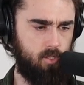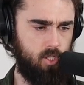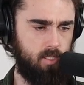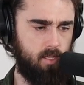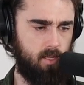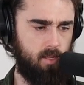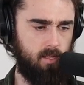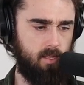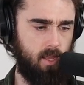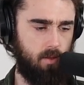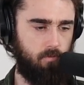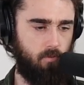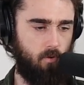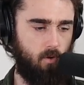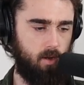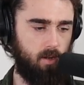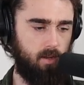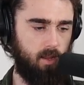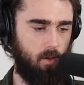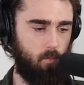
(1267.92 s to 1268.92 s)
Jeez, I think they had
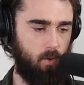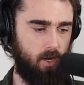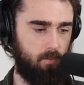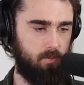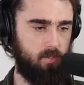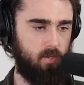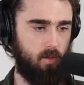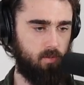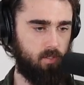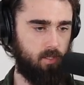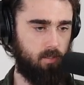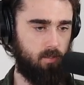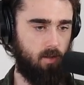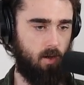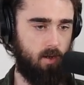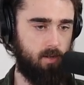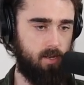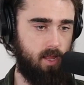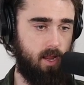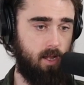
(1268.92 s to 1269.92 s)
four. It went up to
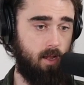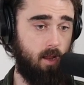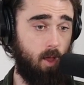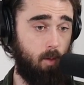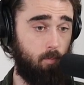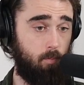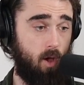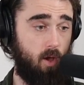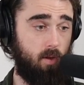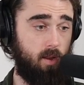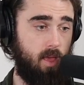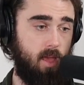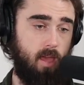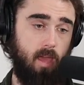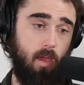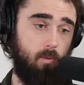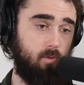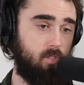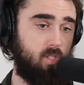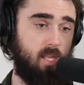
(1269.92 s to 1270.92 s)
2013. But
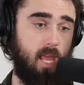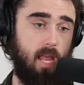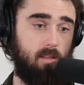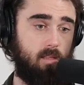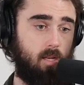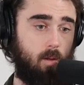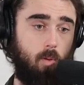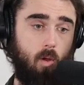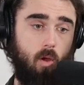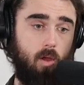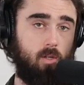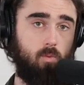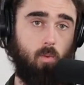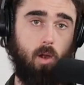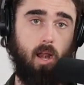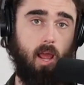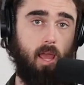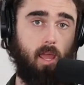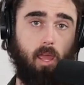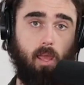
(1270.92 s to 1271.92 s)
it was just getting to the point
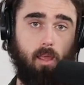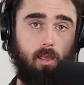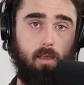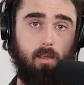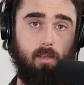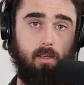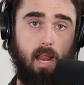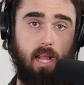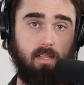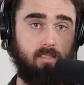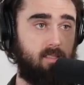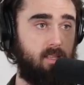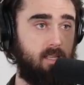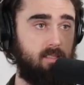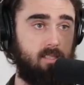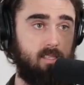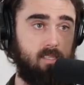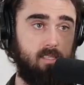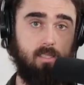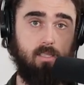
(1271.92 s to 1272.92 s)
where, like, lads,
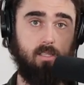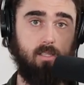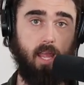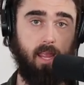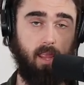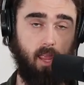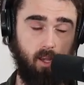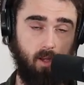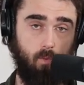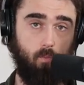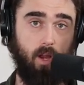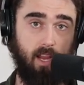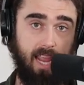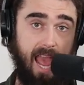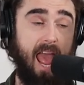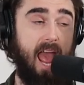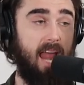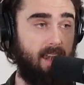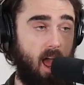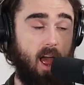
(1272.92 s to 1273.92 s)
this is, like, we
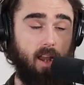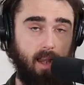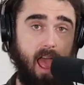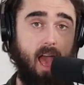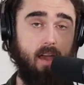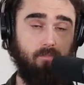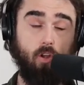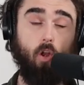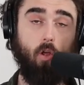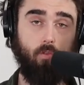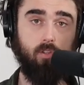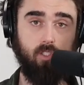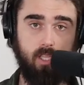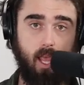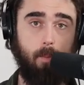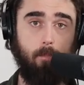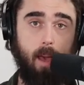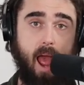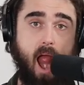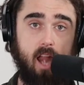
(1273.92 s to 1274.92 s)
cannot have another
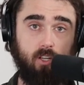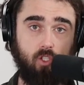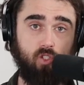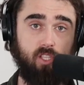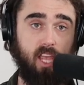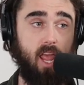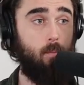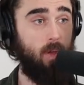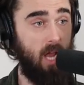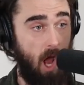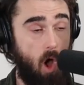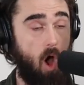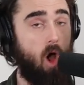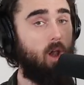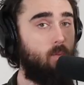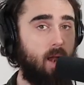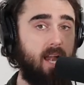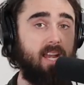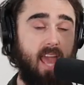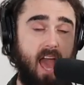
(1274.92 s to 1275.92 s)
St. Patrick's Day. We
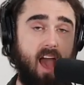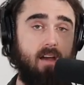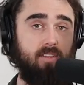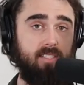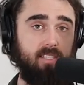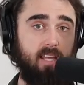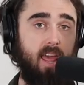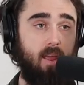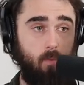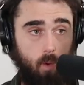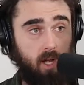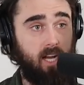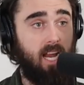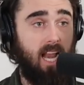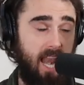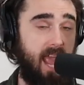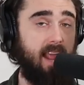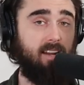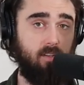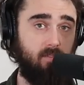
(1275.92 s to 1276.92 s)
already have a day where
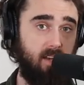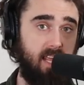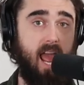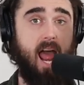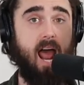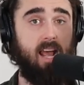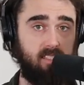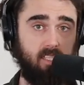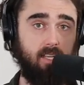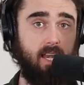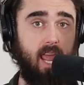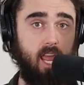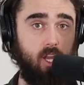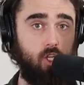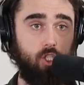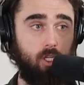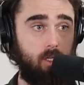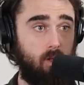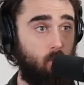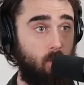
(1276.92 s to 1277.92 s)
collectively, as a
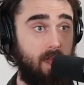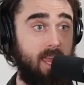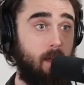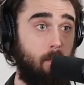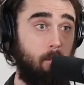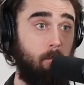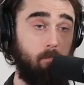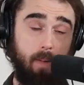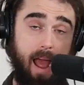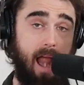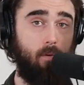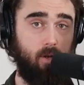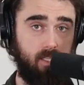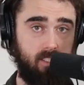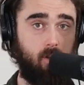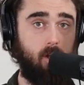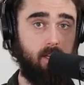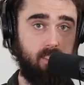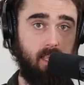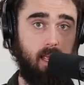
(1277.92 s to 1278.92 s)
nation, we
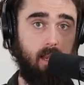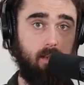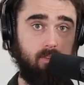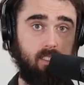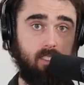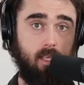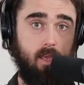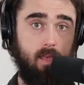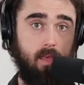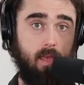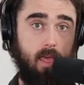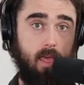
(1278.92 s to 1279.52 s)
embarrass ourselves